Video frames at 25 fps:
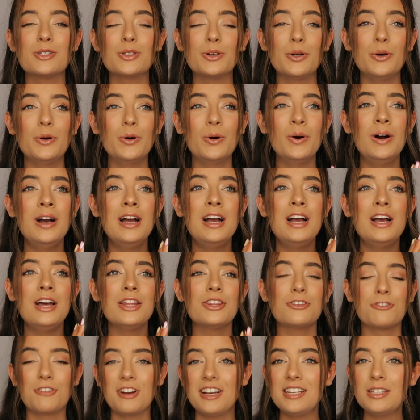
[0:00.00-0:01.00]
So
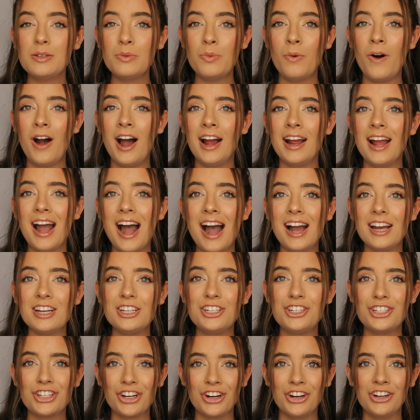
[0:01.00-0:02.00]
the reason why
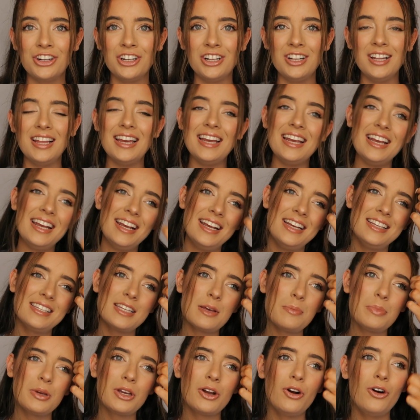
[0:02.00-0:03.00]
I journal
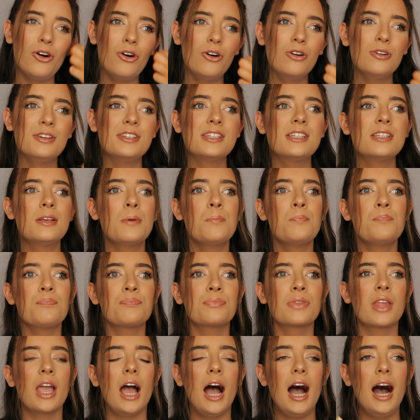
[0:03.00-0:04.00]
is because
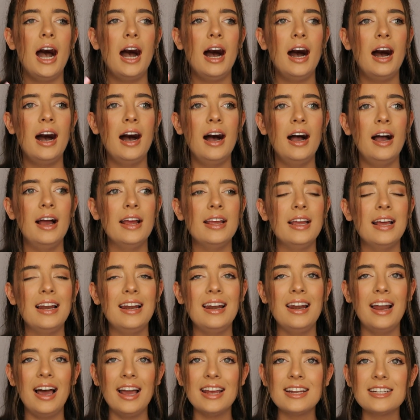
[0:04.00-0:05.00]
I
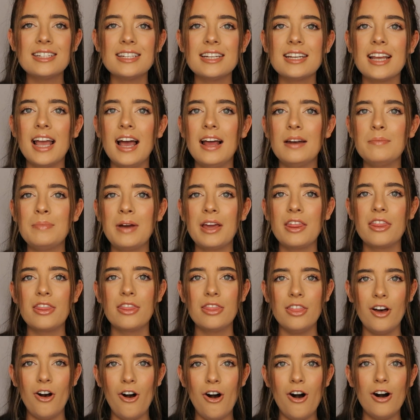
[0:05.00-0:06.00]
like to get my
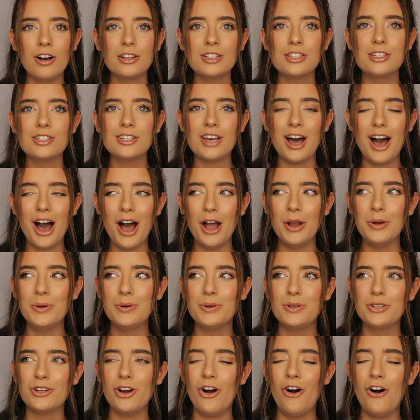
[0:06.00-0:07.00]
thoughts
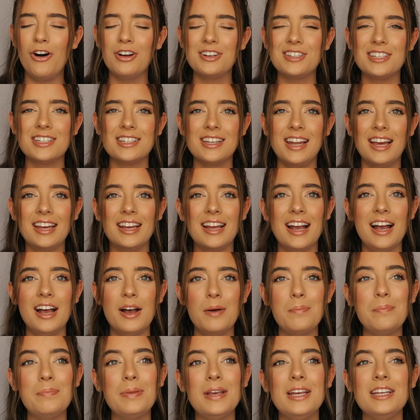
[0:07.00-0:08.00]
out onto like
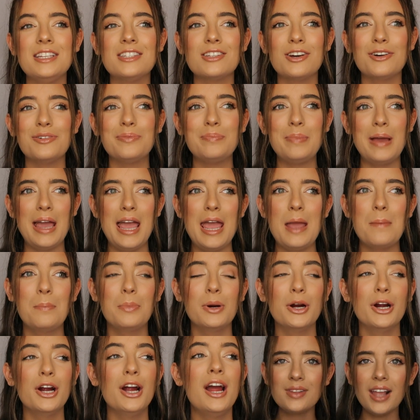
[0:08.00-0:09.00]
a piece of
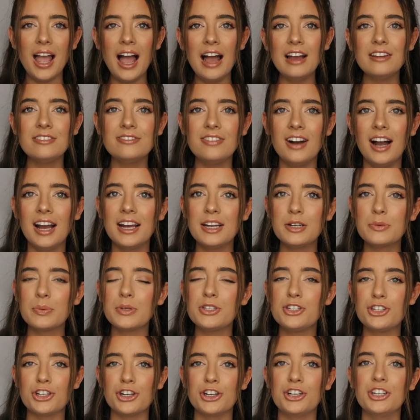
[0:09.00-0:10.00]
paper. I find
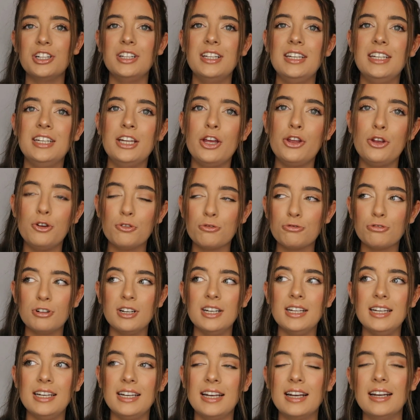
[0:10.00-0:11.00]
with journaling you
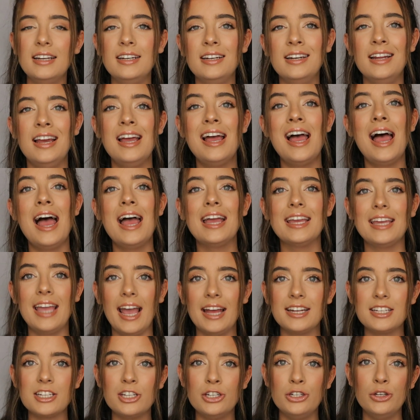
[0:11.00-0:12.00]
really can
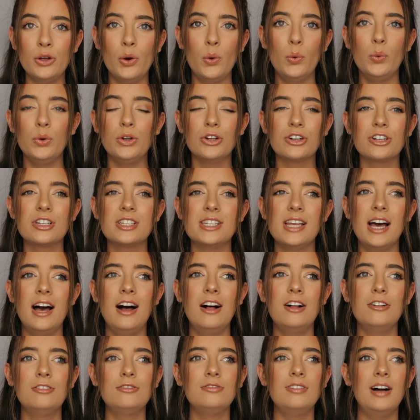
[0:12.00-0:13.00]
get to know
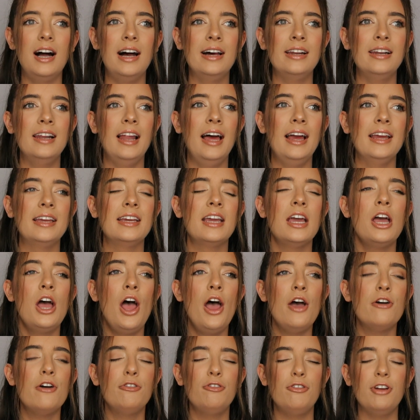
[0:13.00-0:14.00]
yourself and like
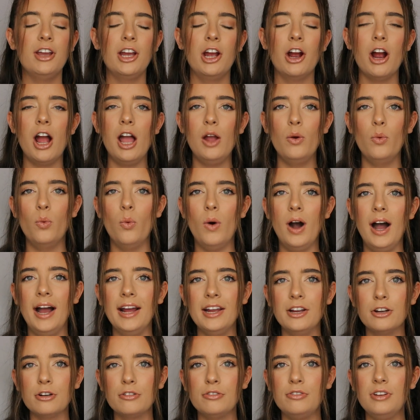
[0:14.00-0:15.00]
figure out
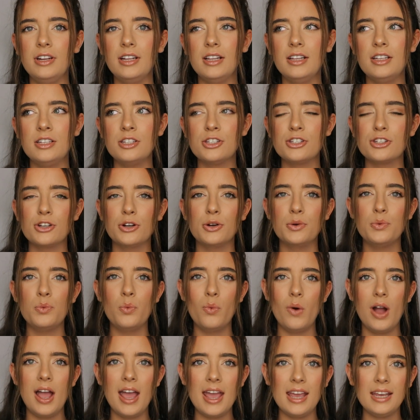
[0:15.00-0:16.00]
why you're feeling
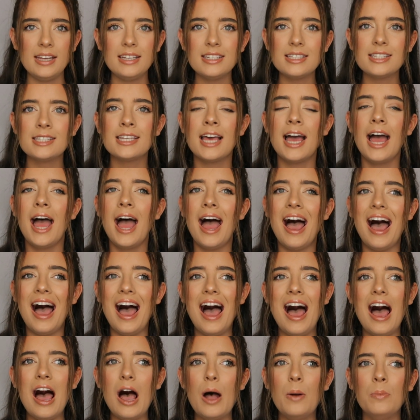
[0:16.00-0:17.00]
certain ways.
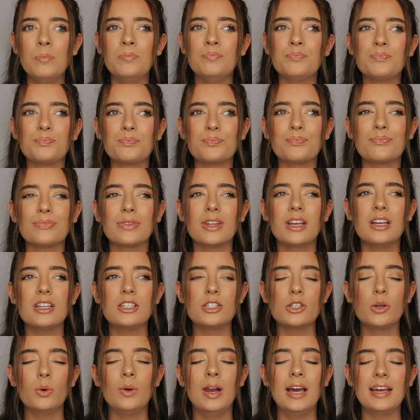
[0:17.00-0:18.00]

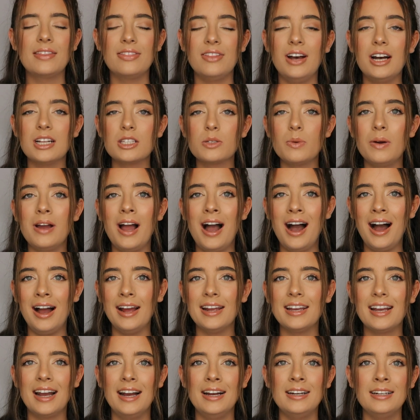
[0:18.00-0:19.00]
So like that's why
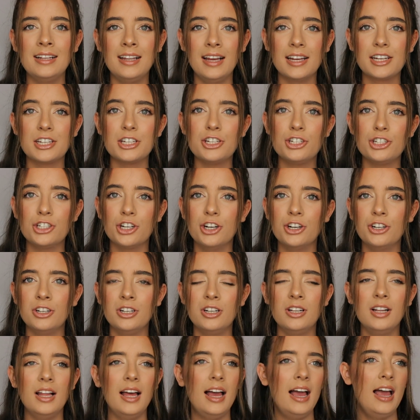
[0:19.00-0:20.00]
I kind of like to
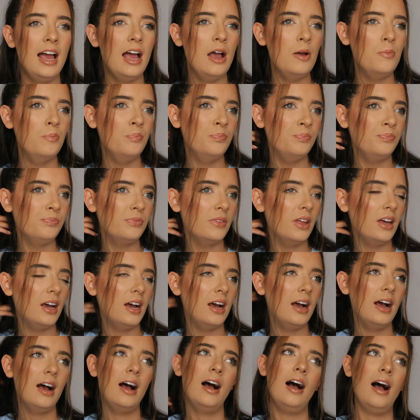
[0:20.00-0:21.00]
journal.
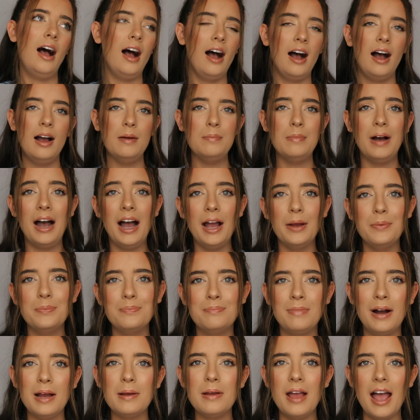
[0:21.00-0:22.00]

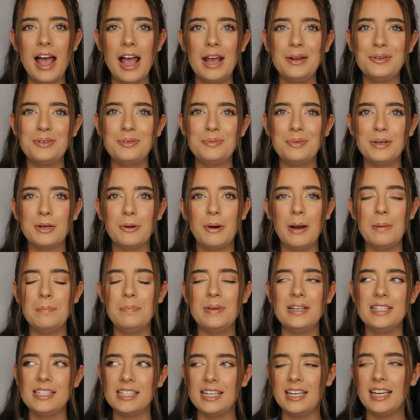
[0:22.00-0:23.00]
My head would be
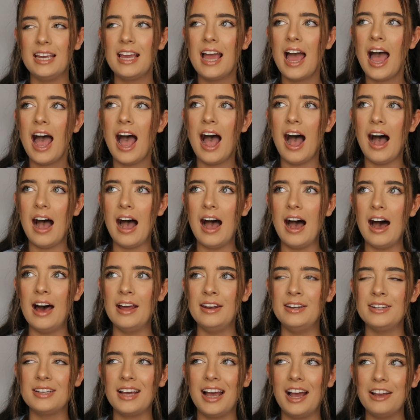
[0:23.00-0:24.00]
quite busy
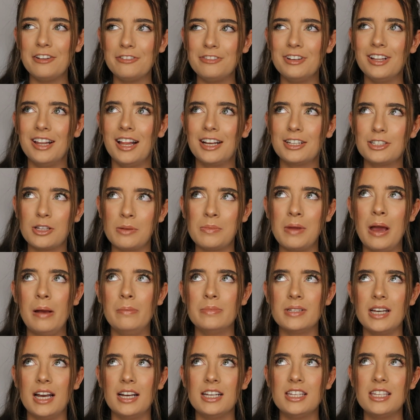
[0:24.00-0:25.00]
and I feel like
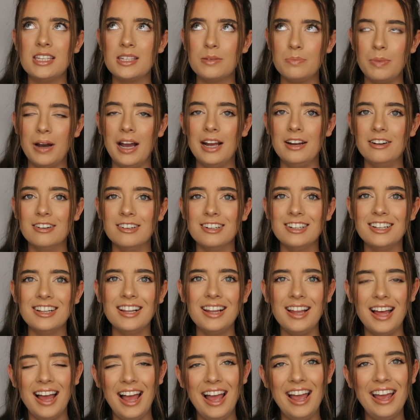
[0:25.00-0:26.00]
sometimes I
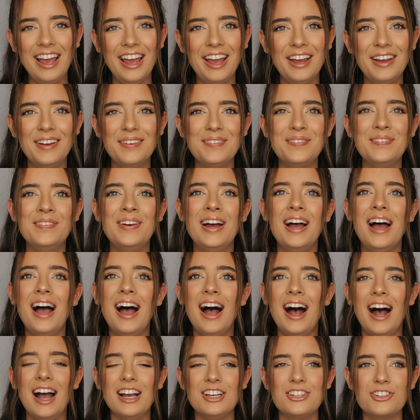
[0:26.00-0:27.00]
spiral.
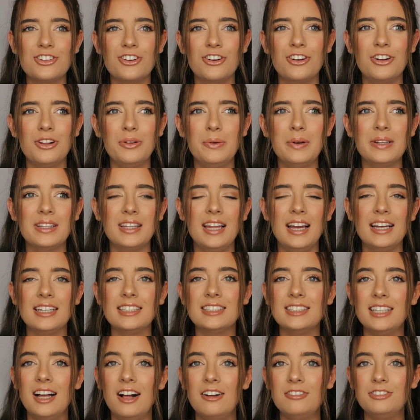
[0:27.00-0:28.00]
I struggle with
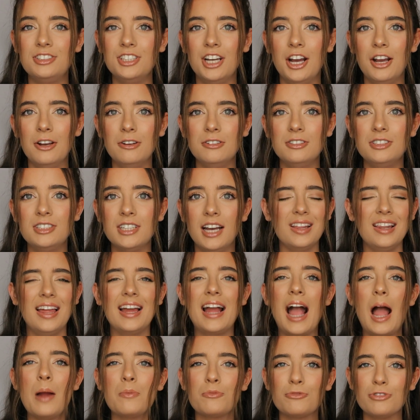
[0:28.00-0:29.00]
like self-doubt.
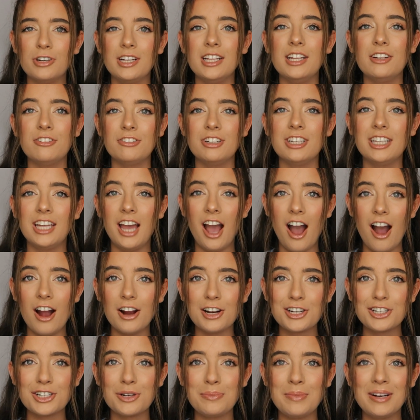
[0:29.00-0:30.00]
Like I'm really
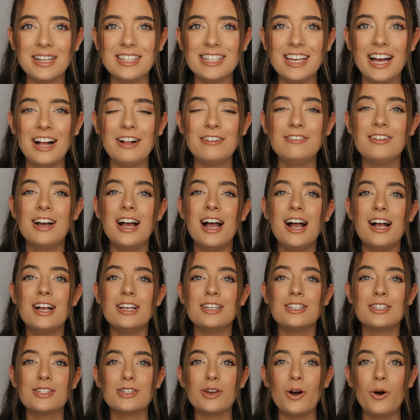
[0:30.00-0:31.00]
harsh on myself,
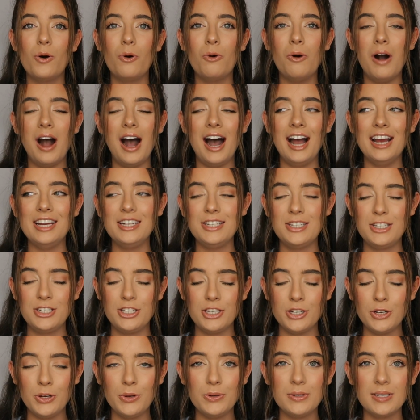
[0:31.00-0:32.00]
so I
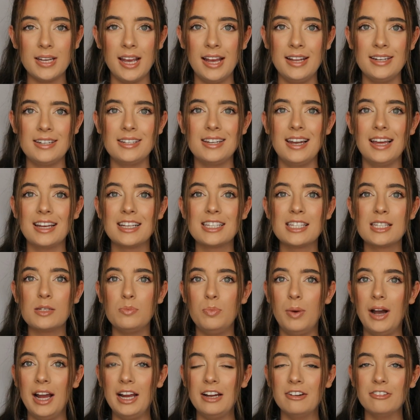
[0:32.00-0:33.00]
do tend to like
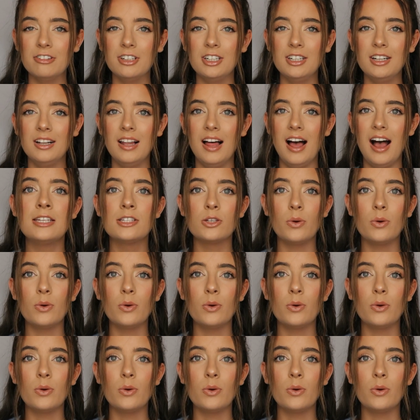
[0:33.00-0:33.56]
spiral.